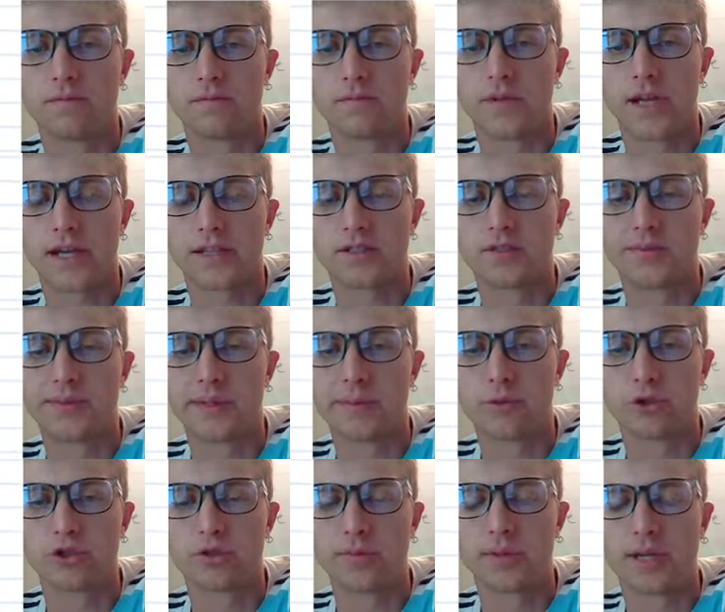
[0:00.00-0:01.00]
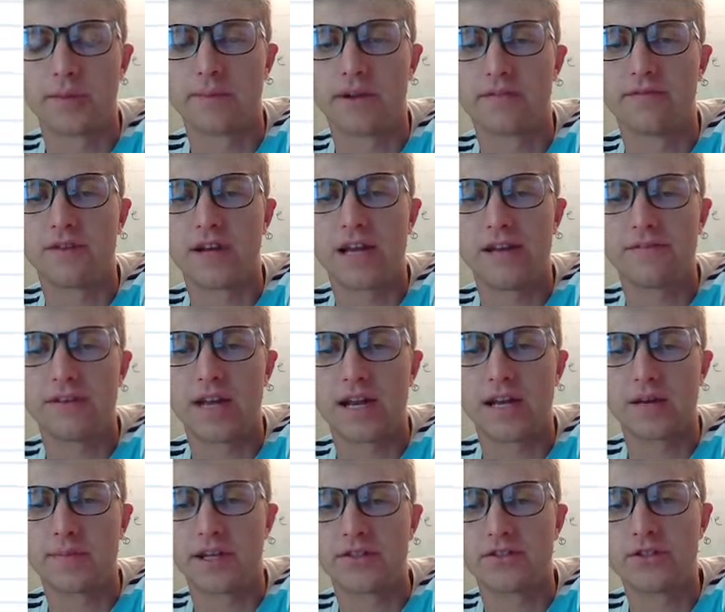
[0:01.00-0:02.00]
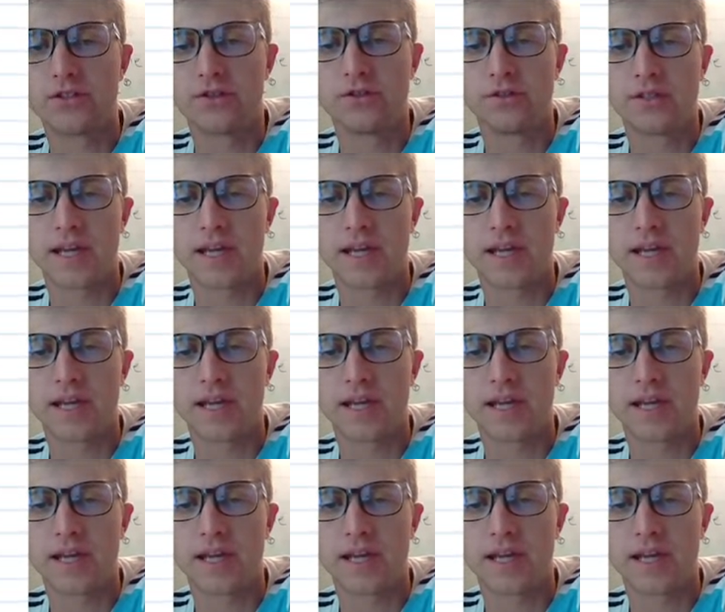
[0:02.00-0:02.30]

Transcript: X is being multiplied by 5 and added by 2.